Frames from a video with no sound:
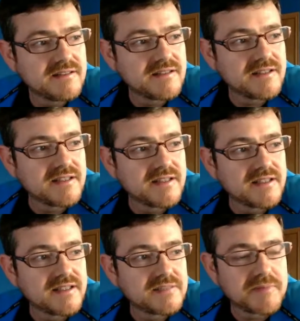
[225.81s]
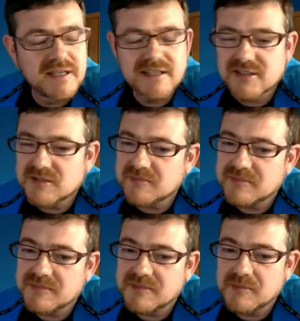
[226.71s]
and I spend
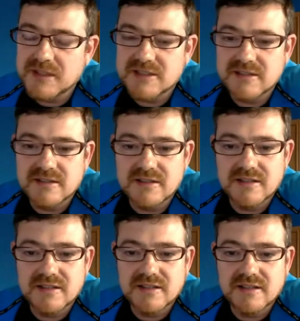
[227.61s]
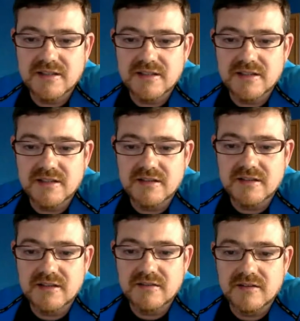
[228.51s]
some weeks
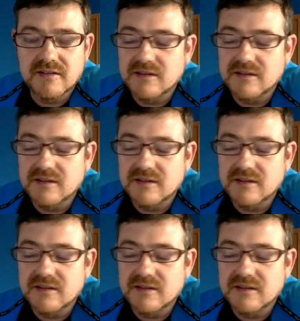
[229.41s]
in